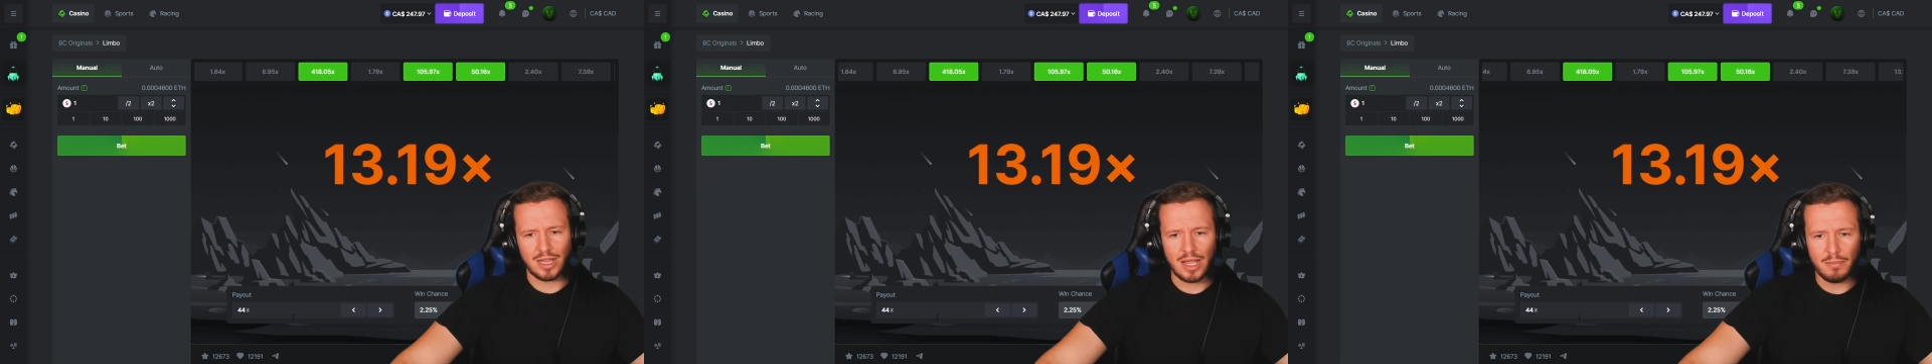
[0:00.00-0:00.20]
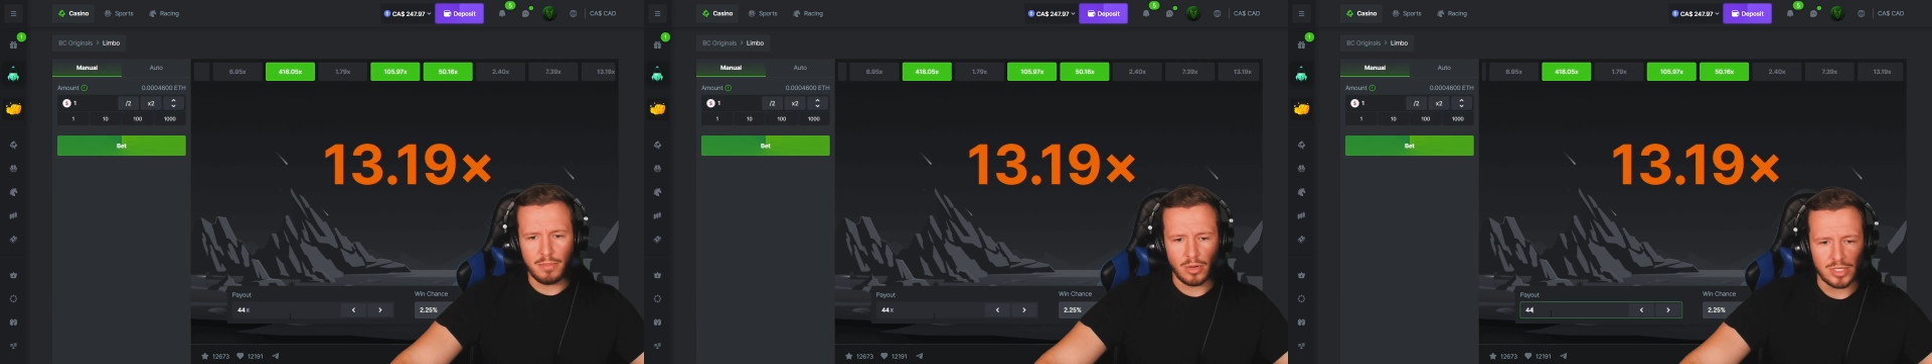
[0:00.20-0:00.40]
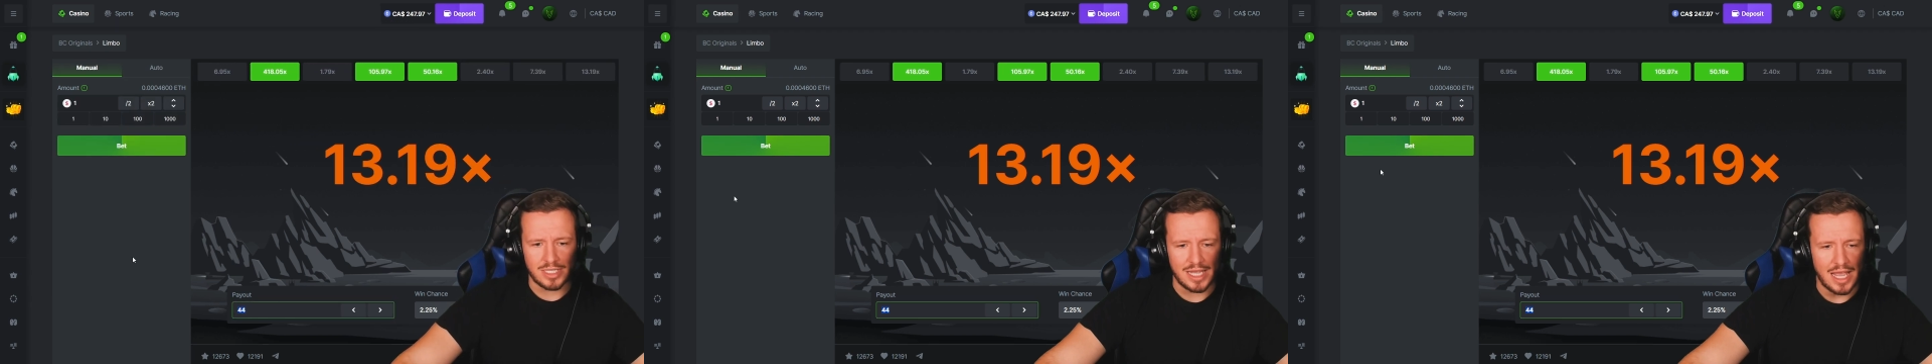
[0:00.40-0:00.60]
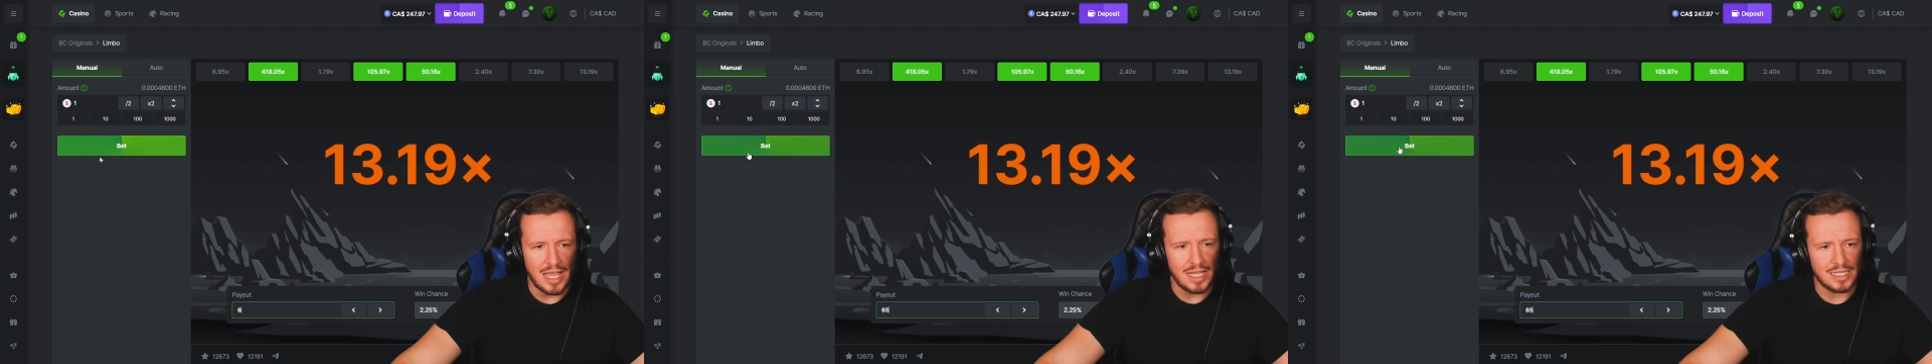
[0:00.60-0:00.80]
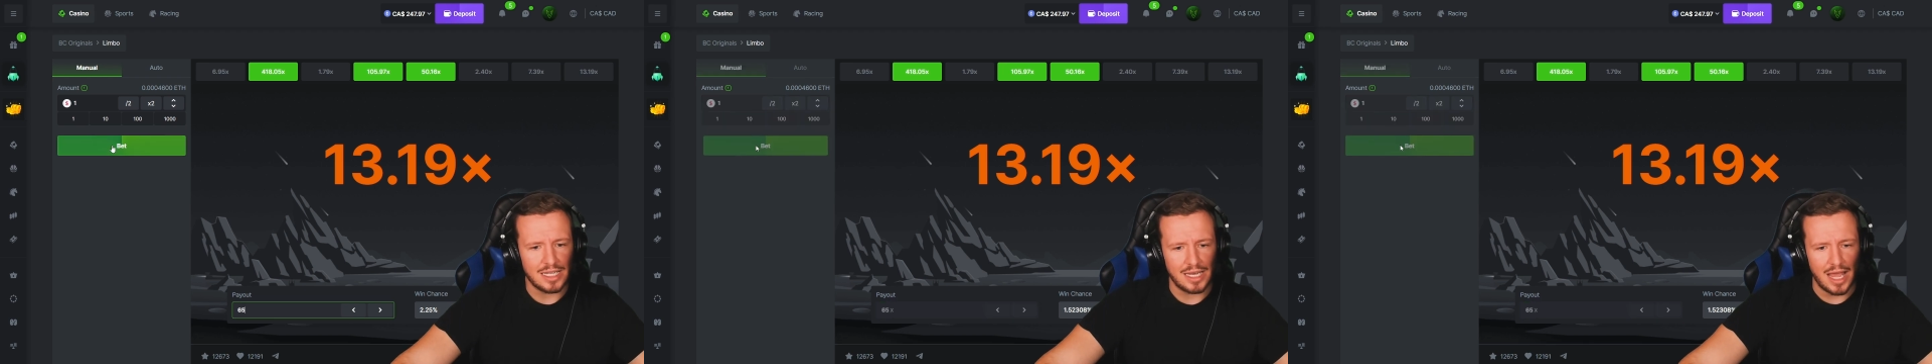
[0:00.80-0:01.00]
Limbo
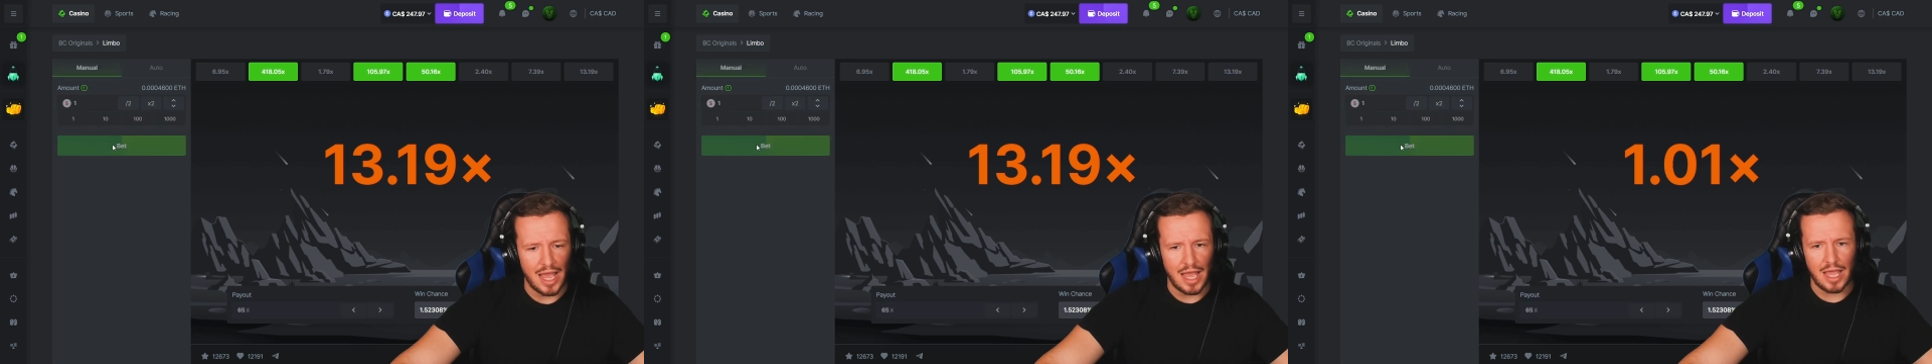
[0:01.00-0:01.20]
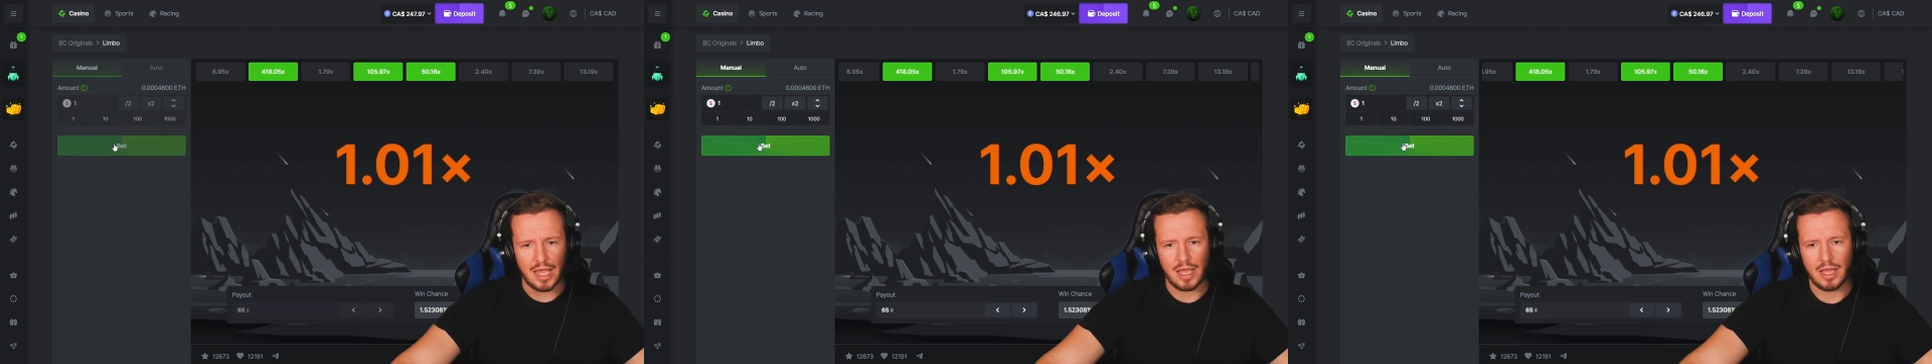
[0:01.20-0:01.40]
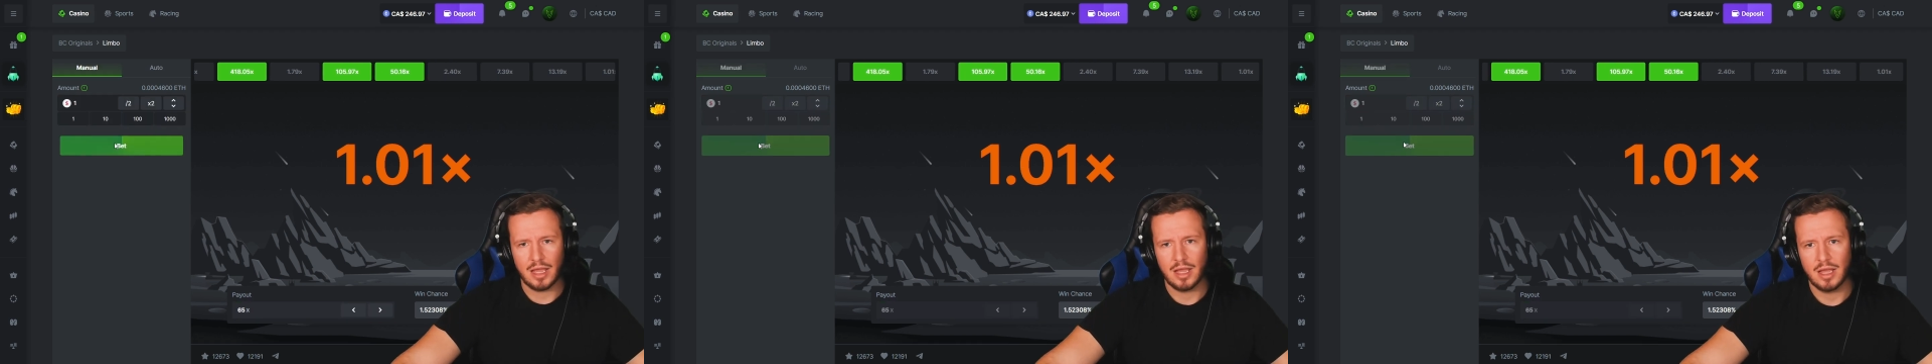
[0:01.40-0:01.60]
saying today?